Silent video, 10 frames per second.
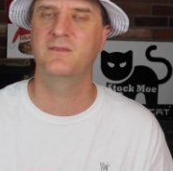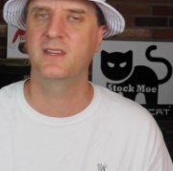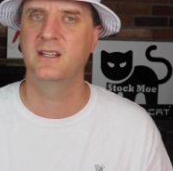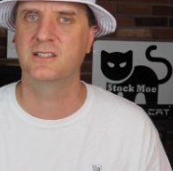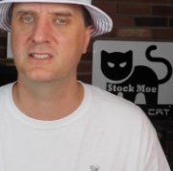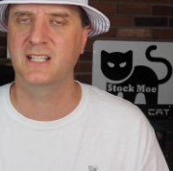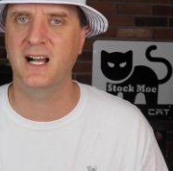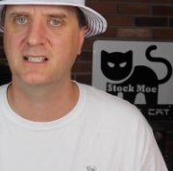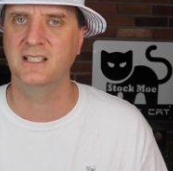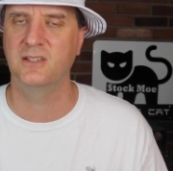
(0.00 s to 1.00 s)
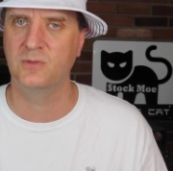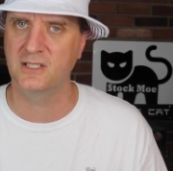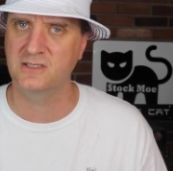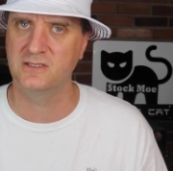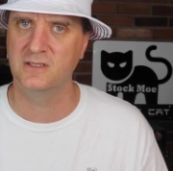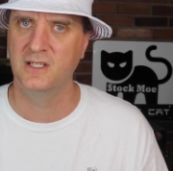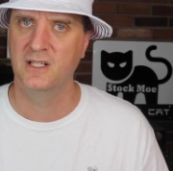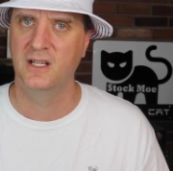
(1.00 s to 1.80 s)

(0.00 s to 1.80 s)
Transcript: of the stocks in the Russell